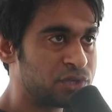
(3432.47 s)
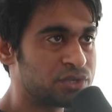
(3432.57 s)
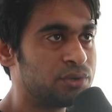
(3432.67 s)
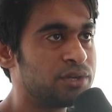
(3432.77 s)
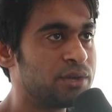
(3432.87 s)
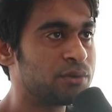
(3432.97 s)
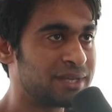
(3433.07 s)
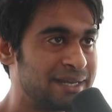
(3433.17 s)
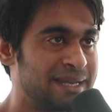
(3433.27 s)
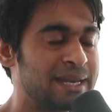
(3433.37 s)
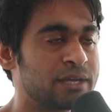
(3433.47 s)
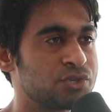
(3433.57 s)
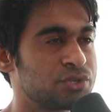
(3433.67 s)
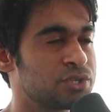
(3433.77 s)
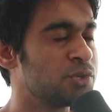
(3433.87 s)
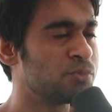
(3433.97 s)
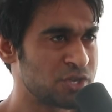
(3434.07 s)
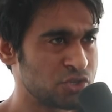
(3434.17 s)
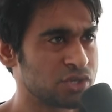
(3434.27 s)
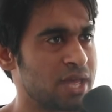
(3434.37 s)
a focus only on the Indic languages, and you
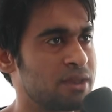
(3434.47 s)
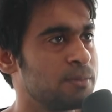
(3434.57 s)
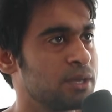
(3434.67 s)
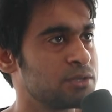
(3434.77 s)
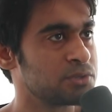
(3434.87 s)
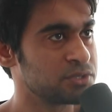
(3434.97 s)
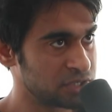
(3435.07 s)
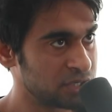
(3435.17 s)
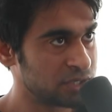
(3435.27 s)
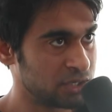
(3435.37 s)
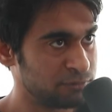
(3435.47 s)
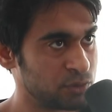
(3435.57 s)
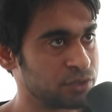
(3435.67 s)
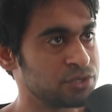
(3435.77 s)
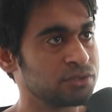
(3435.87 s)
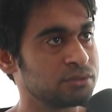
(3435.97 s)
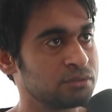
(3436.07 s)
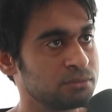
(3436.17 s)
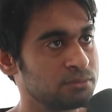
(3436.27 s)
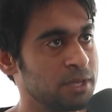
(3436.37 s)
mentioned Arabic. So is there a focus on